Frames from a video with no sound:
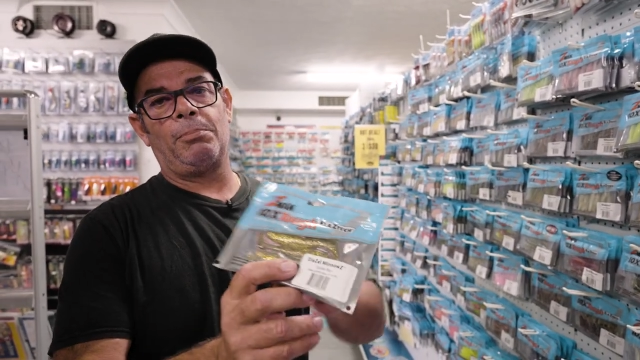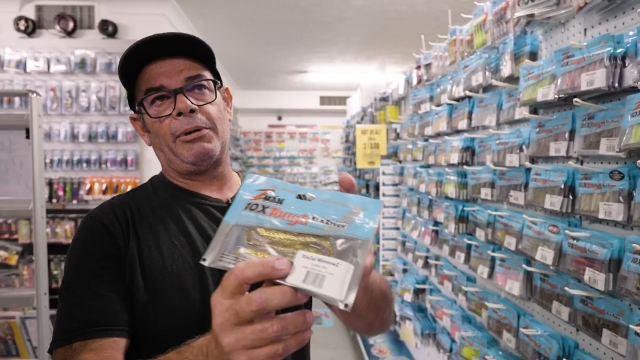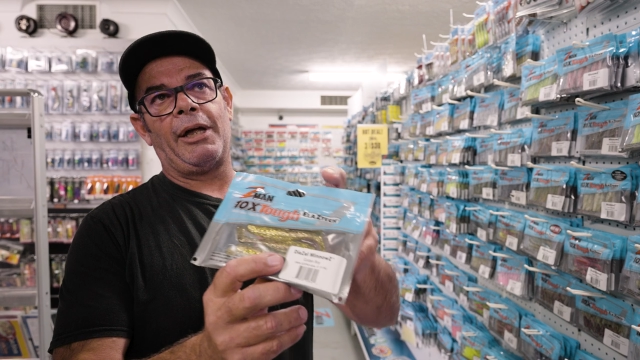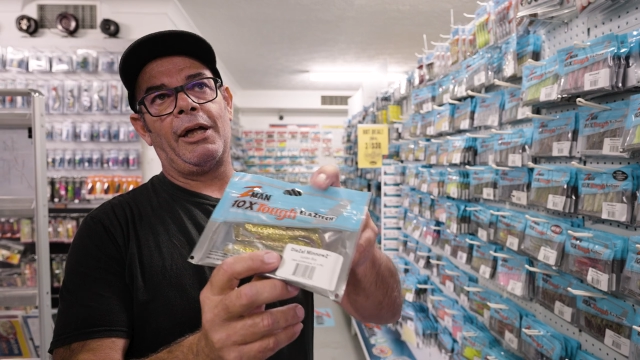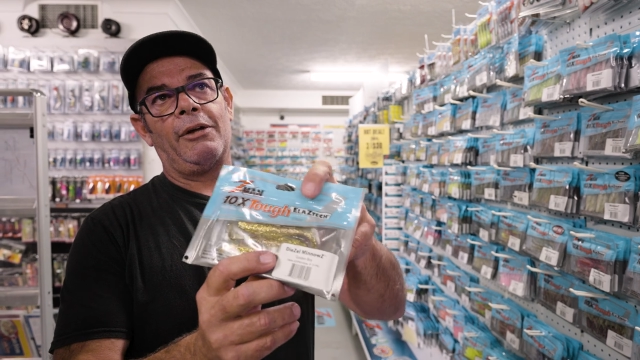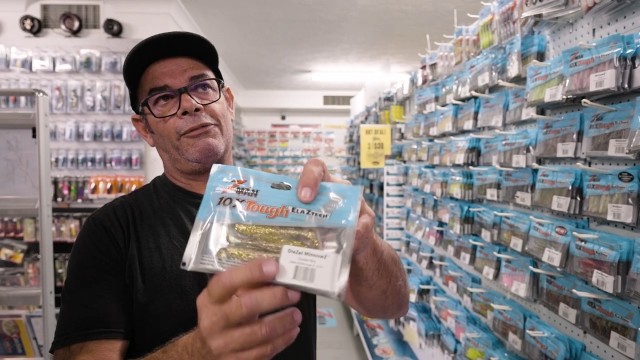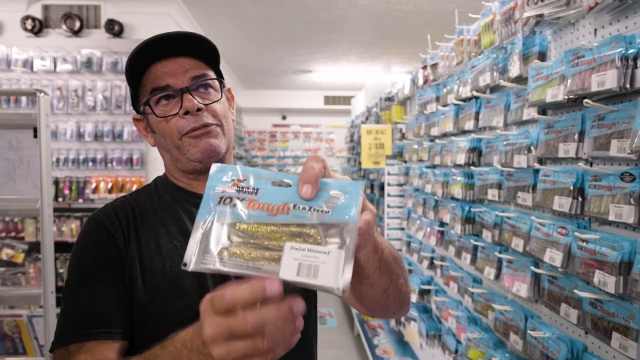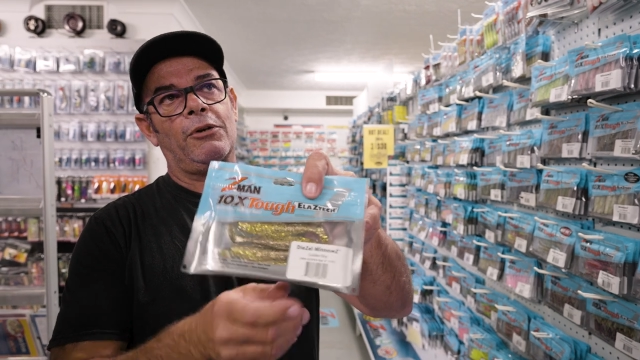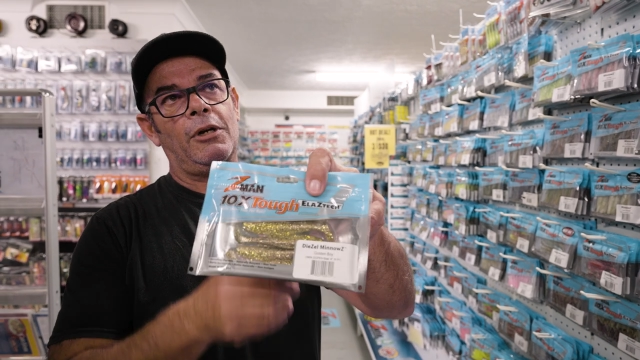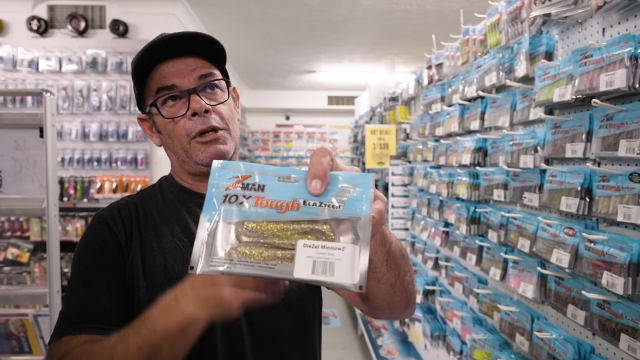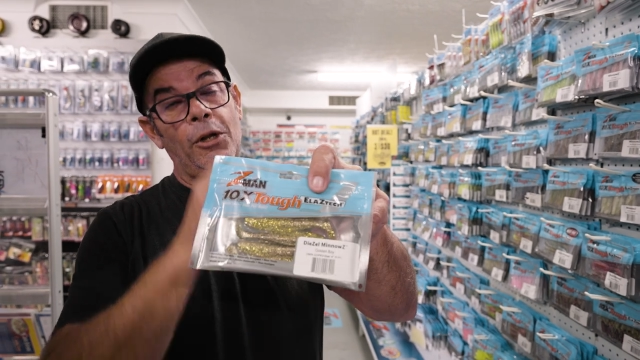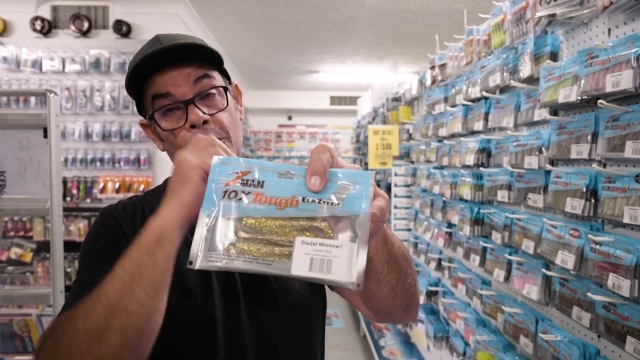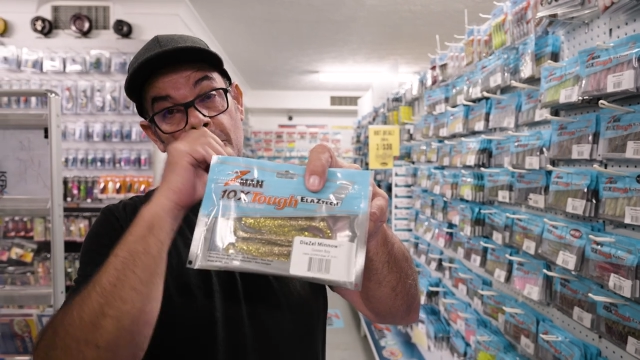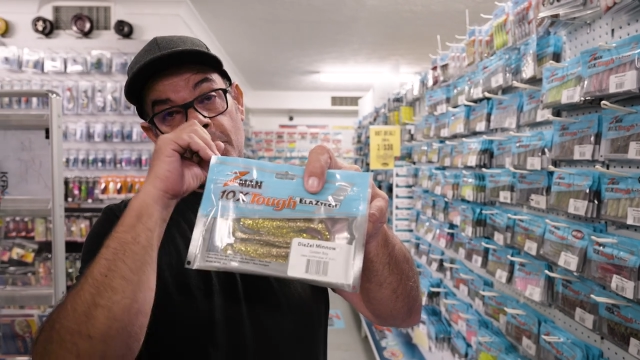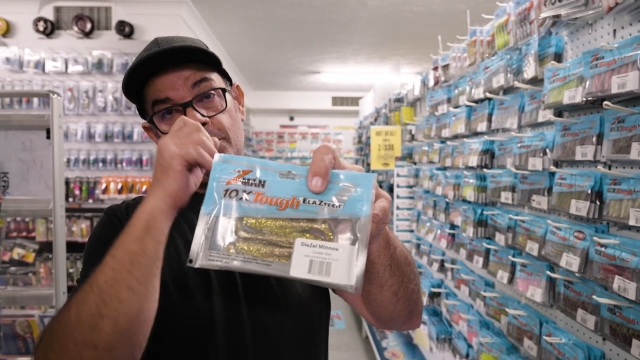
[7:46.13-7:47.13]
player for a
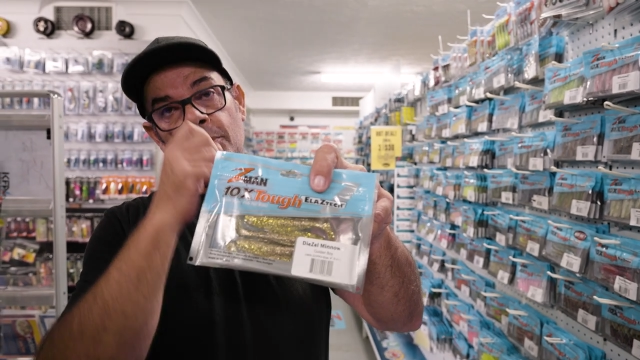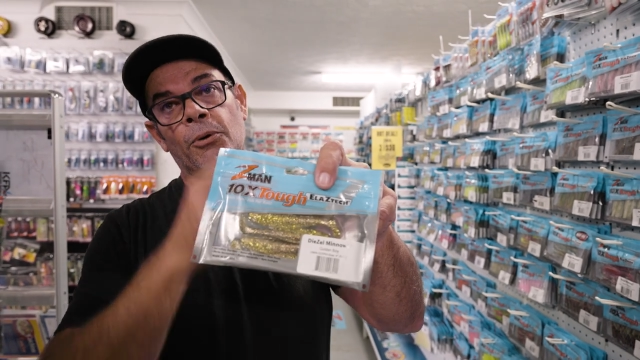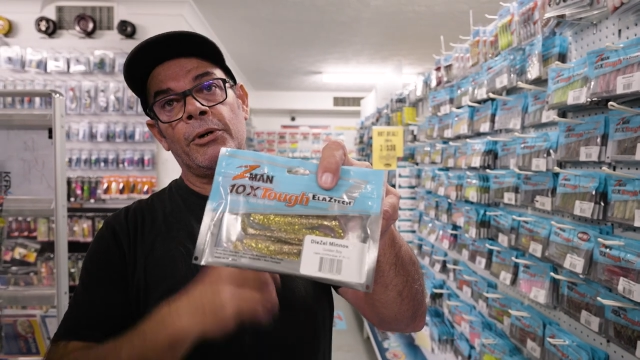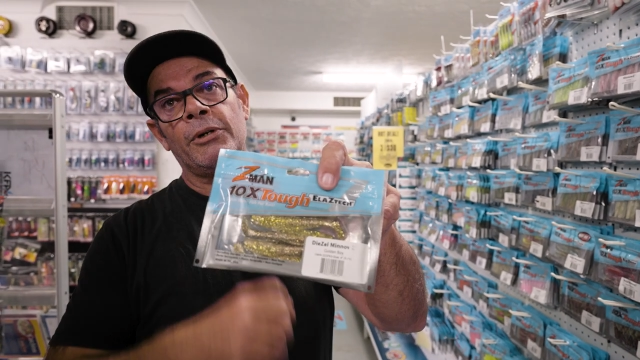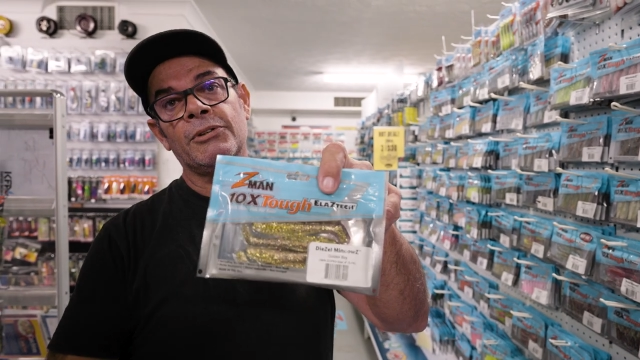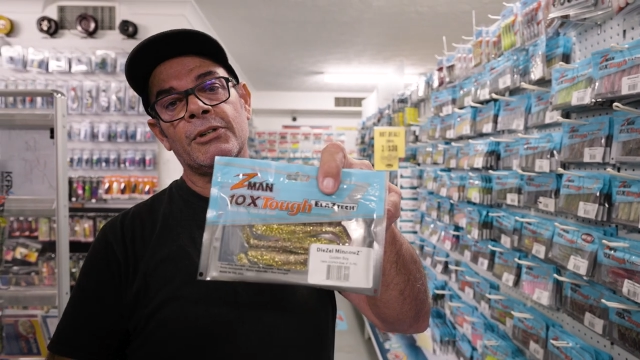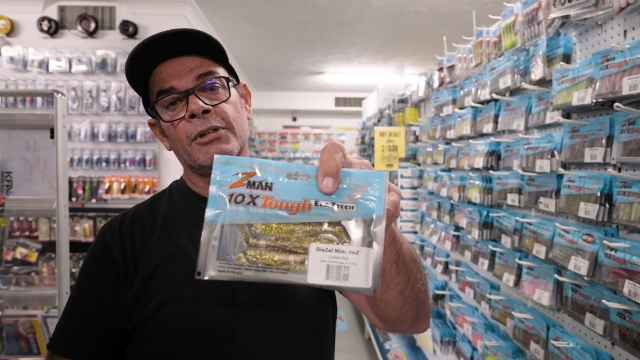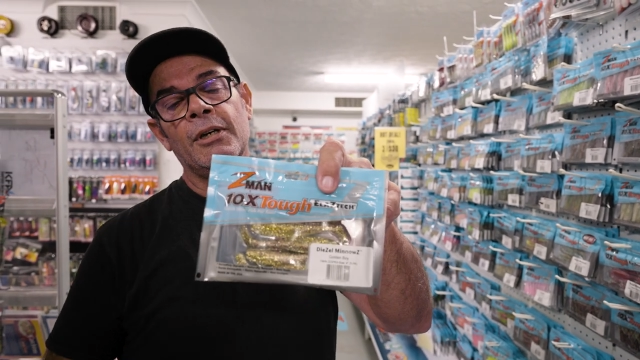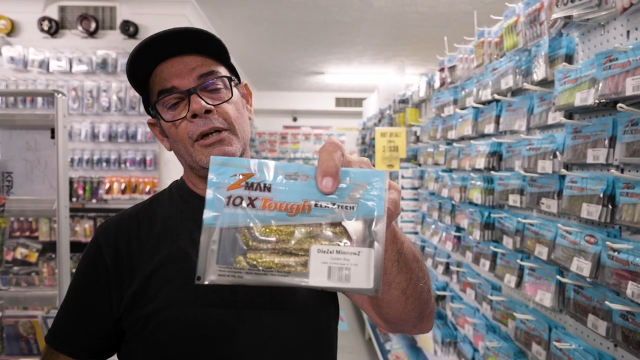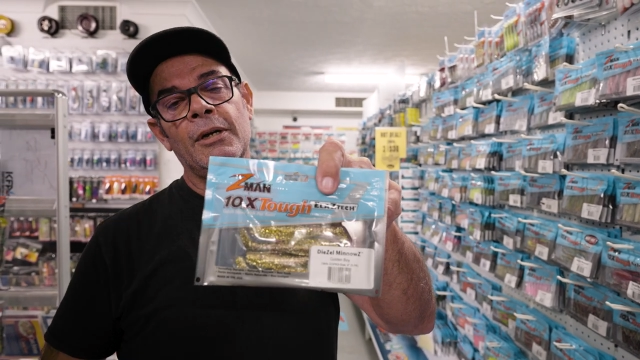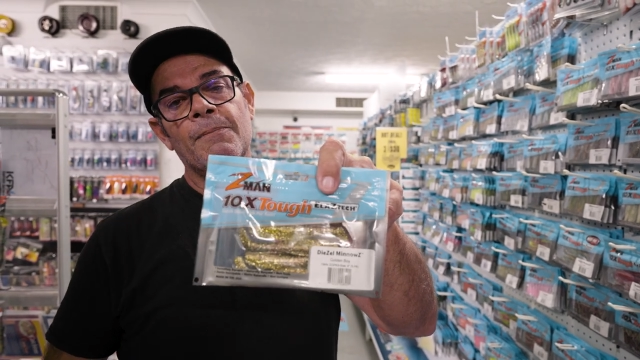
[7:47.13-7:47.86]
lot of the boys.